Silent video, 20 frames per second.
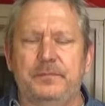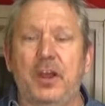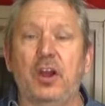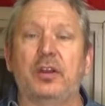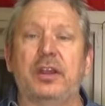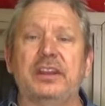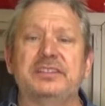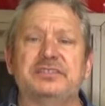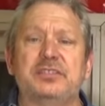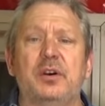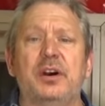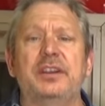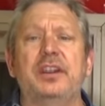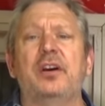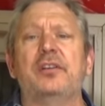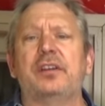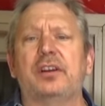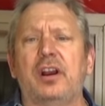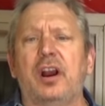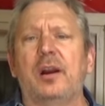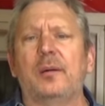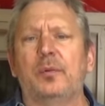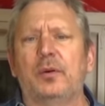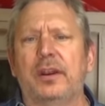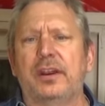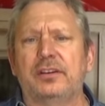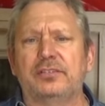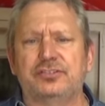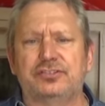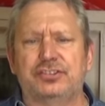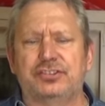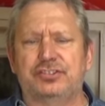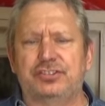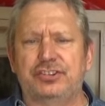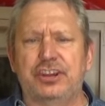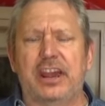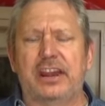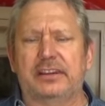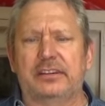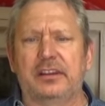Okay, so I know the carburetor's just
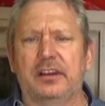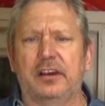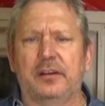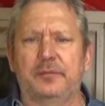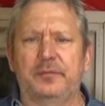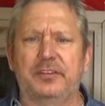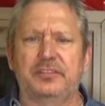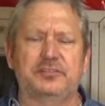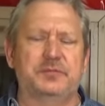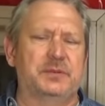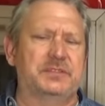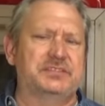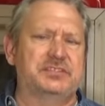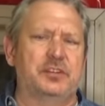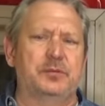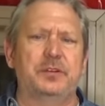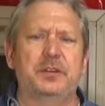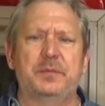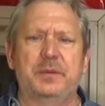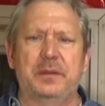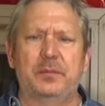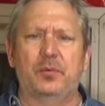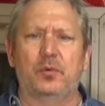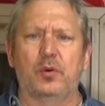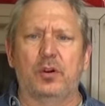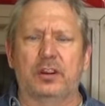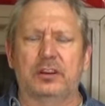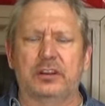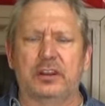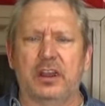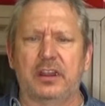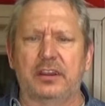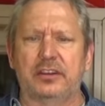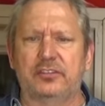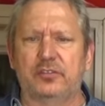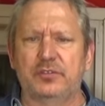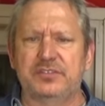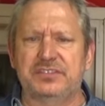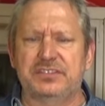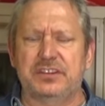jacked up. There's been so many people working on it,
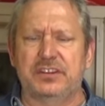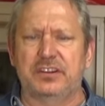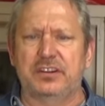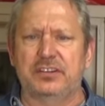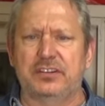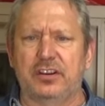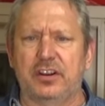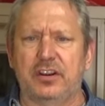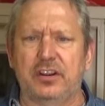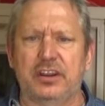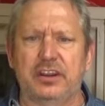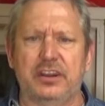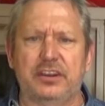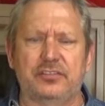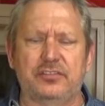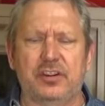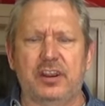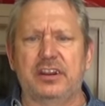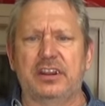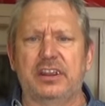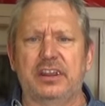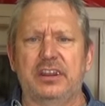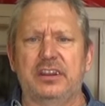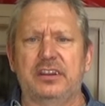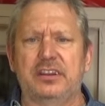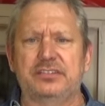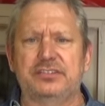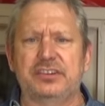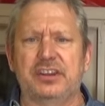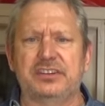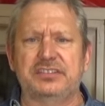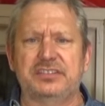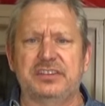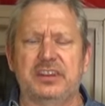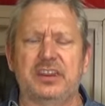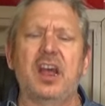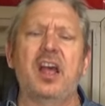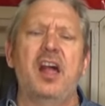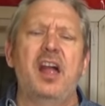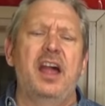twisting and turning and trying to get it
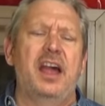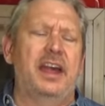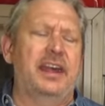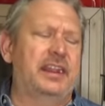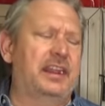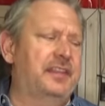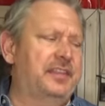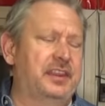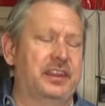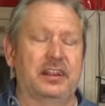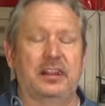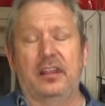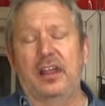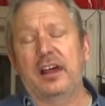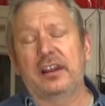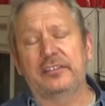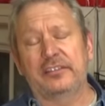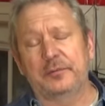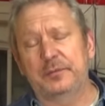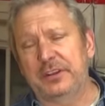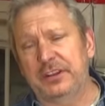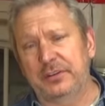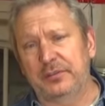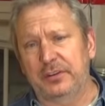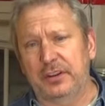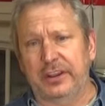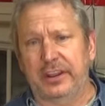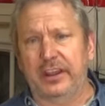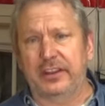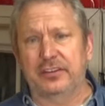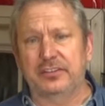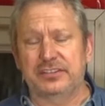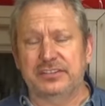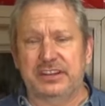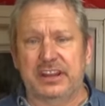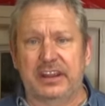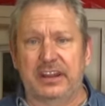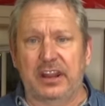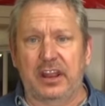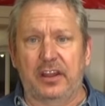adjusted, and I think a lot of them didn't really
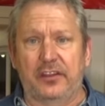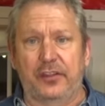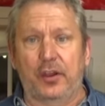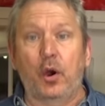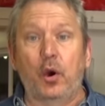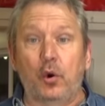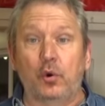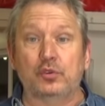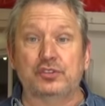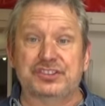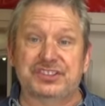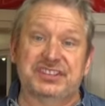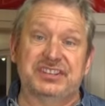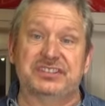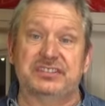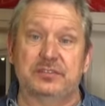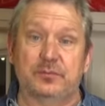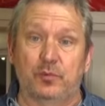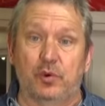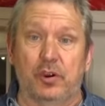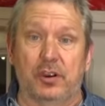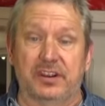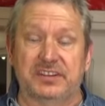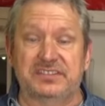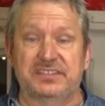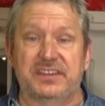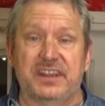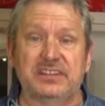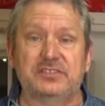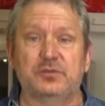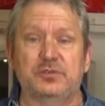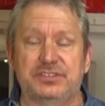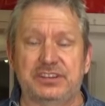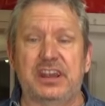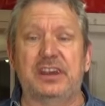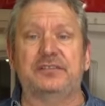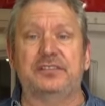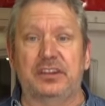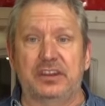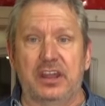understand how the whole system works, and that's what
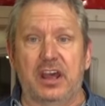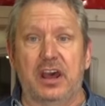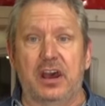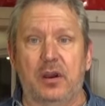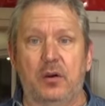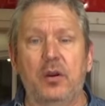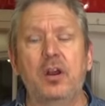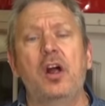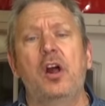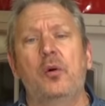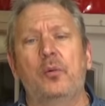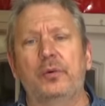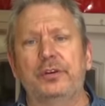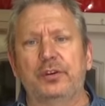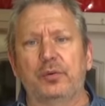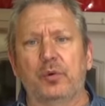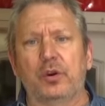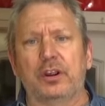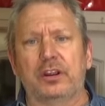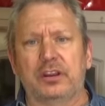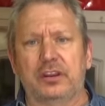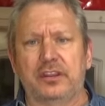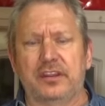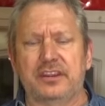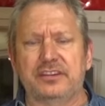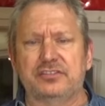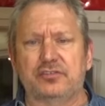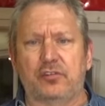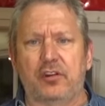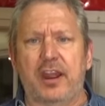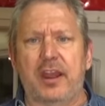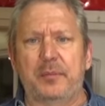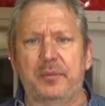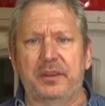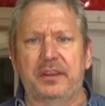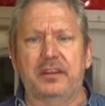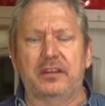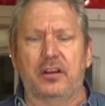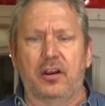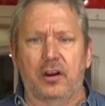you have to know when you're working on these
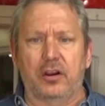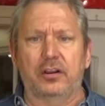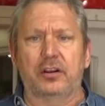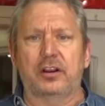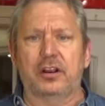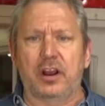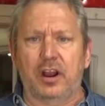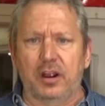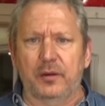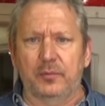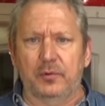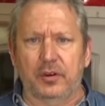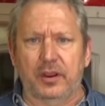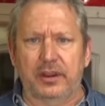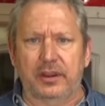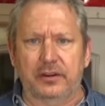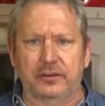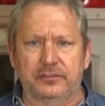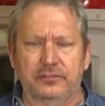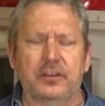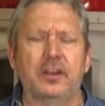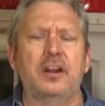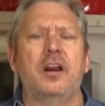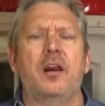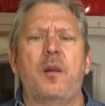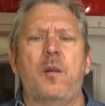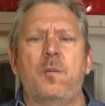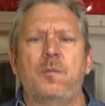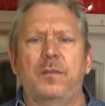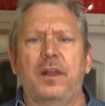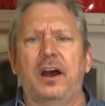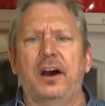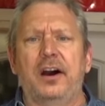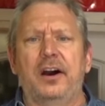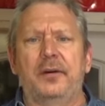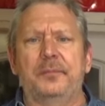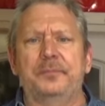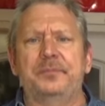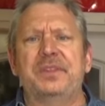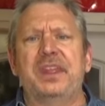crappy Carter carburetors.
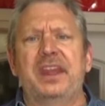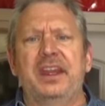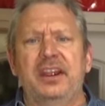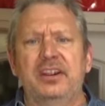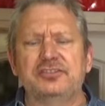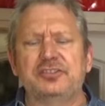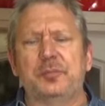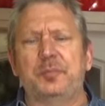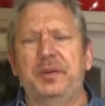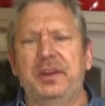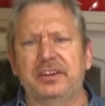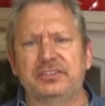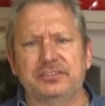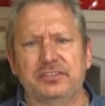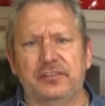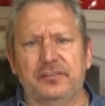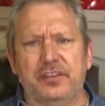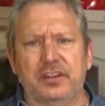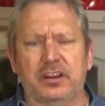Here's a picture of